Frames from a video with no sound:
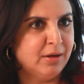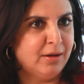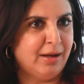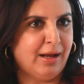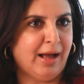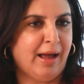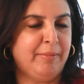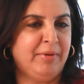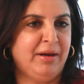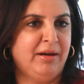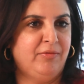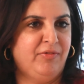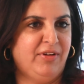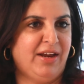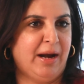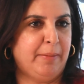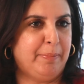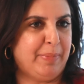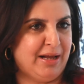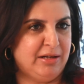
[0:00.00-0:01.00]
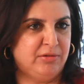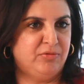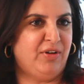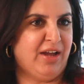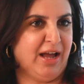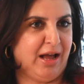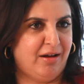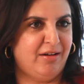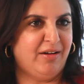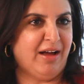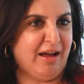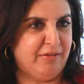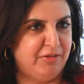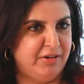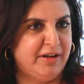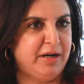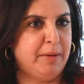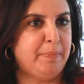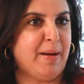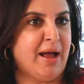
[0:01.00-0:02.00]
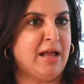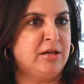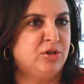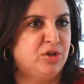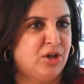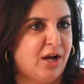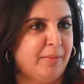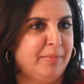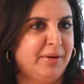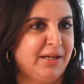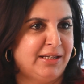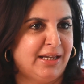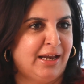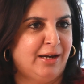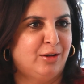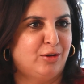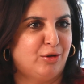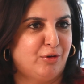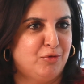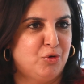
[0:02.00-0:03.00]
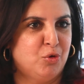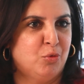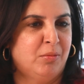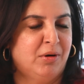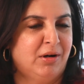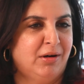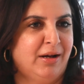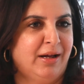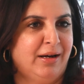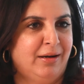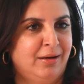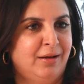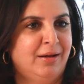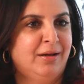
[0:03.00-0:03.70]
I mean, we have a very Punjabi sense of humor, and